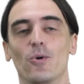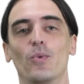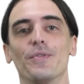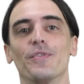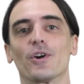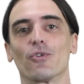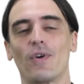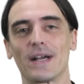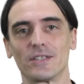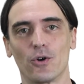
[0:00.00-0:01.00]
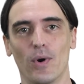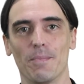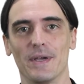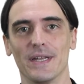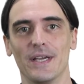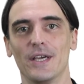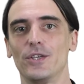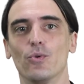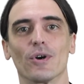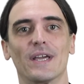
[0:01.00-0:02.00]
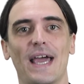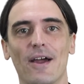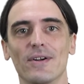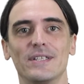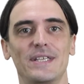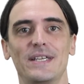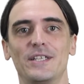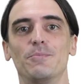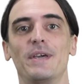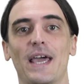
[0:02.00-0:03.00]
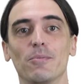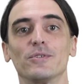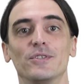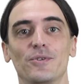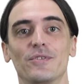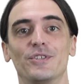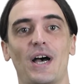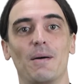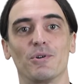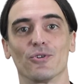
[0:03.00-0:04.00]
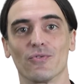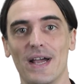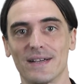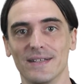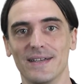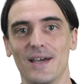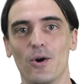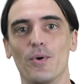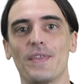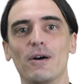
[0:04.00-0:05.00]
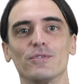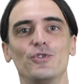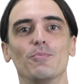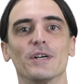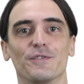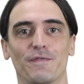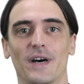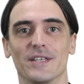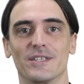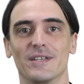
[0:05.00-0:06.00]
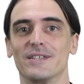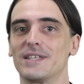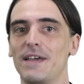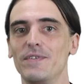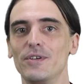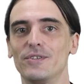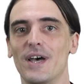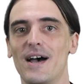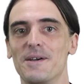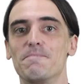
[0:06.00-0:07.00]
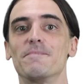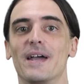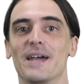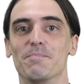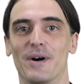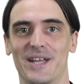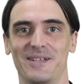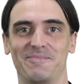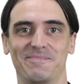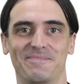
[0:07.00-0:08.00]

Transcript: With the correct equipment, you are guaranteed to be able to do the job correctly without too much fuss, saving you time and money.